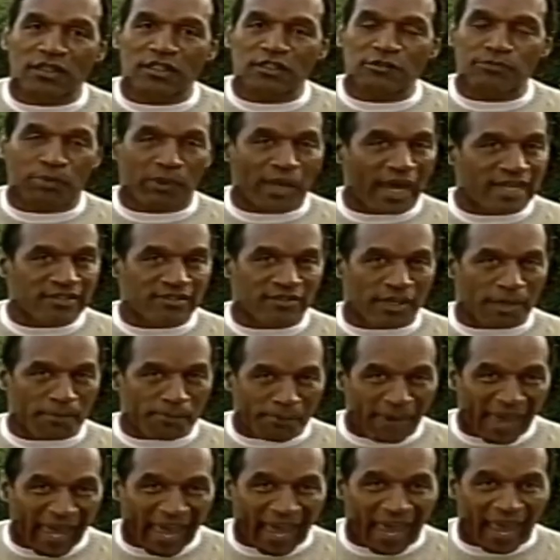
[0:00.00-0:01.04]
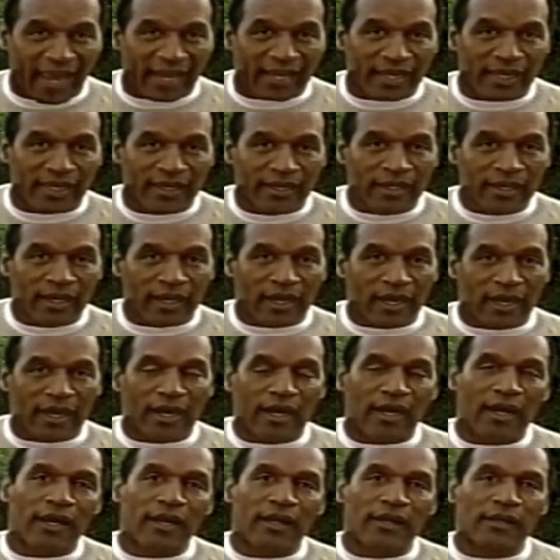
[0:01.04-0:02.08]
that this plastic bag
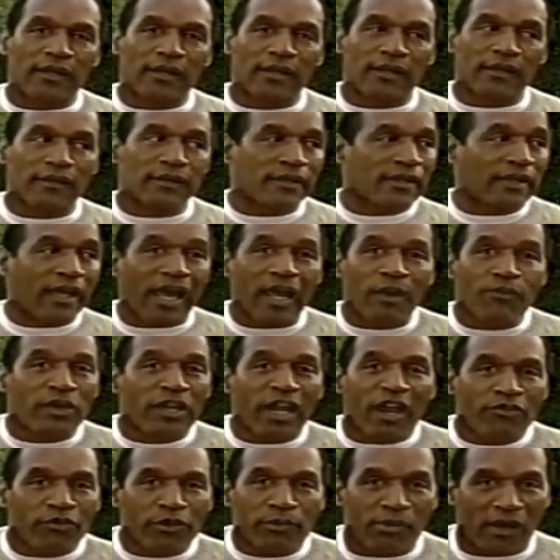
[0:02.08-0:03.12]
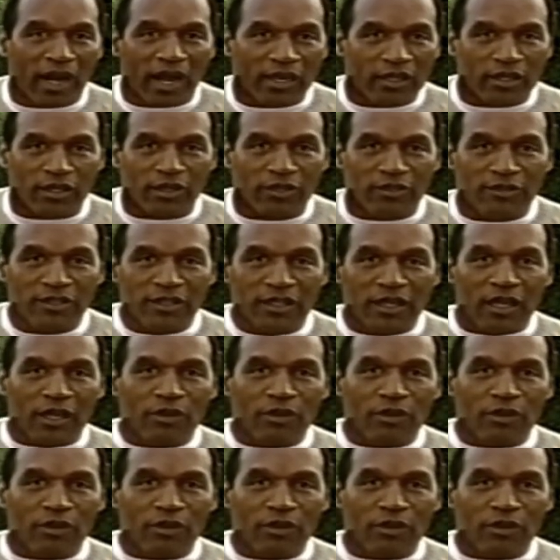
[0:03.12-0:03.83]
came with every Bronco.